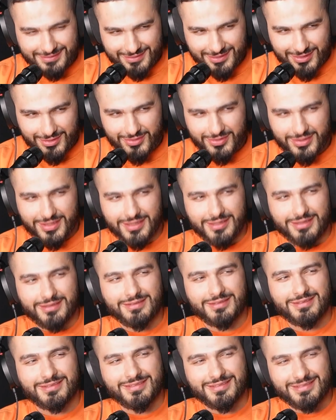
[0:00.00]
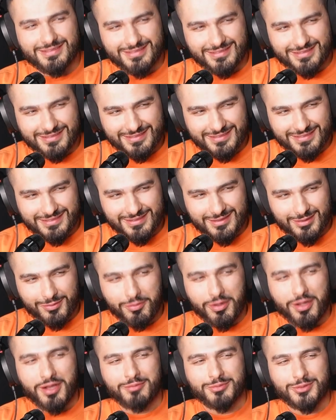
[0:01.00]
Okay.
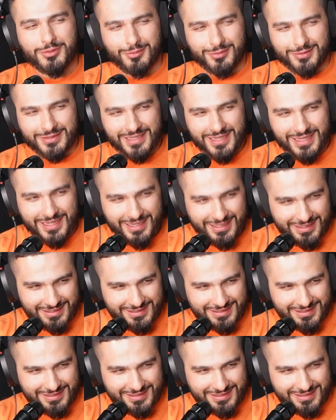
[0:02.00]
Welcome to Lusaka.